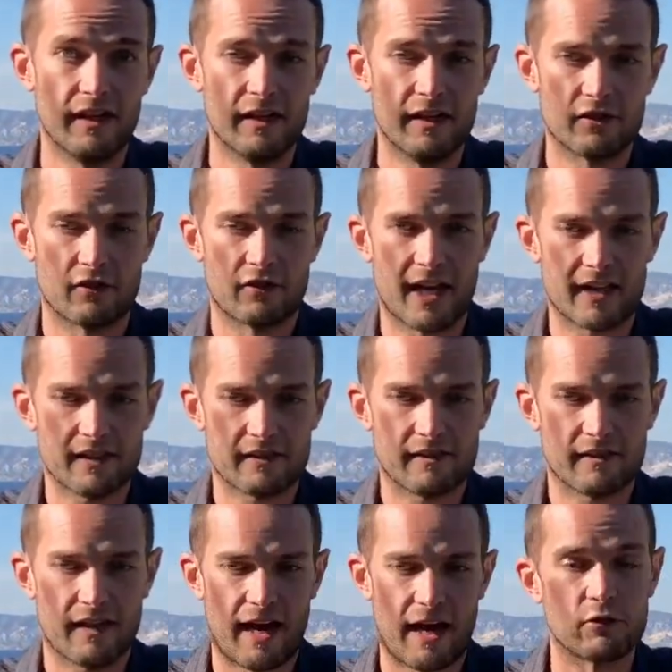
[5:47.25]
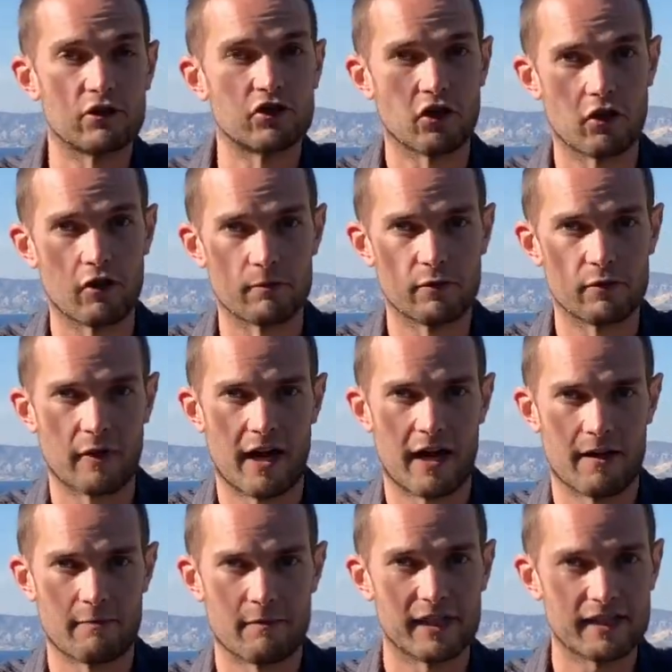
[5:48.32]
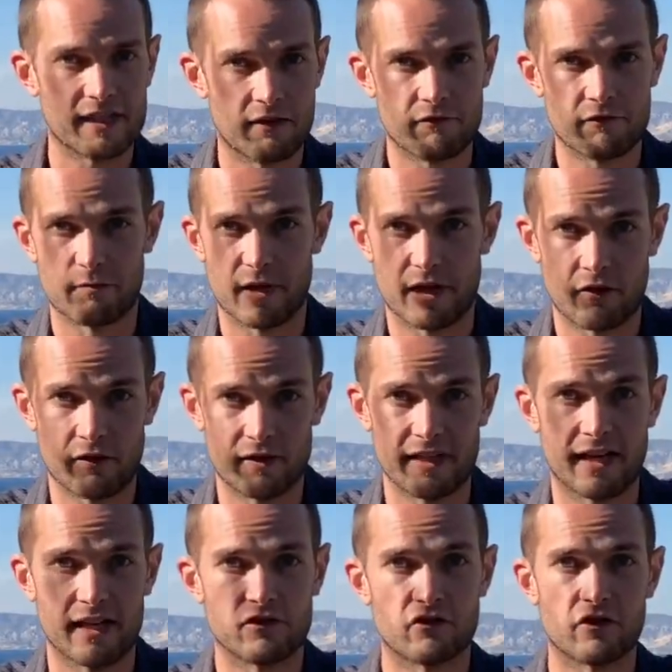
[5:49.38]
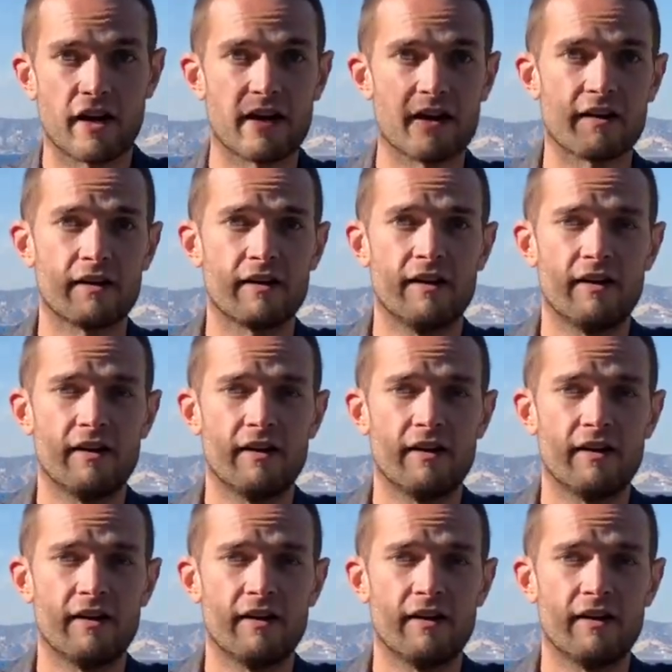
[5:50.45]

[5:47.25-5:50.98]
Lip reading: So that's our job, myself and my colleague Andrea,